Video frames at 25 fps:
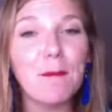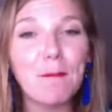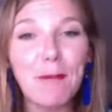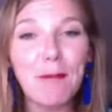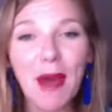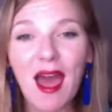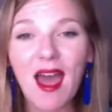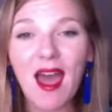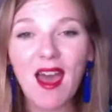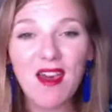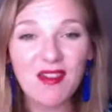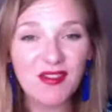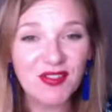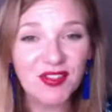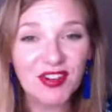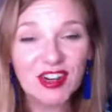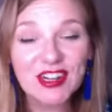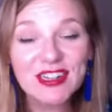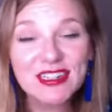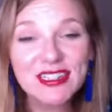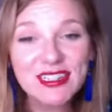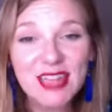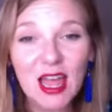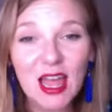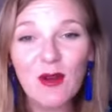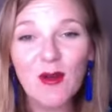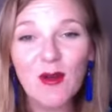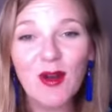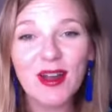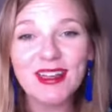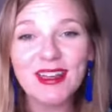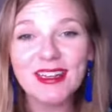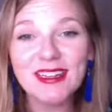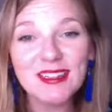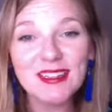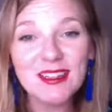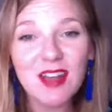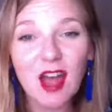But first, I
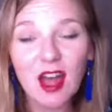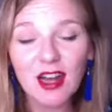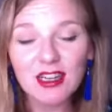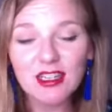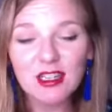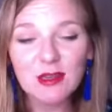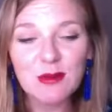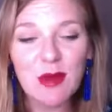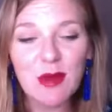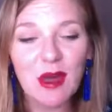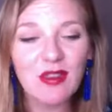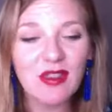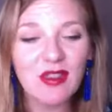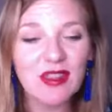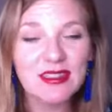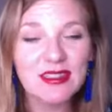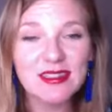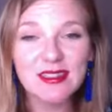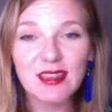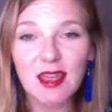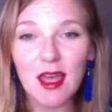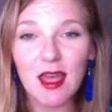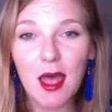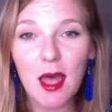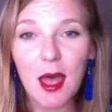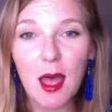wanted to talk to you about this